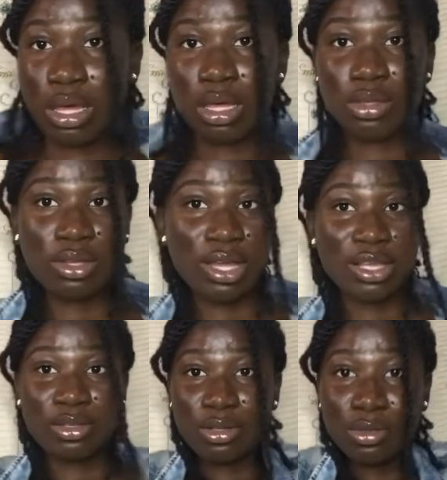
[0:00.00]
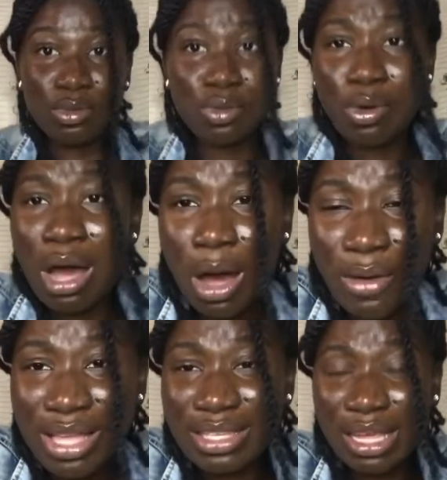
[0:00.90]
you guys don't know how
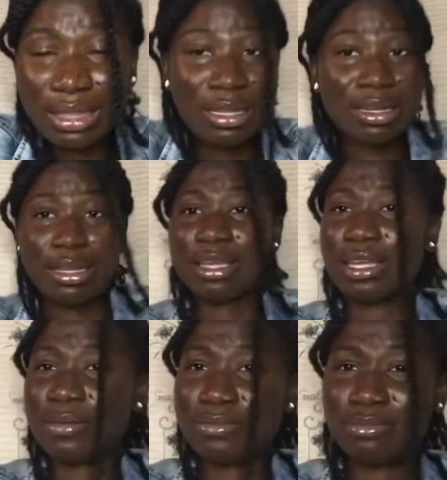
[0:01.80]
excited I am.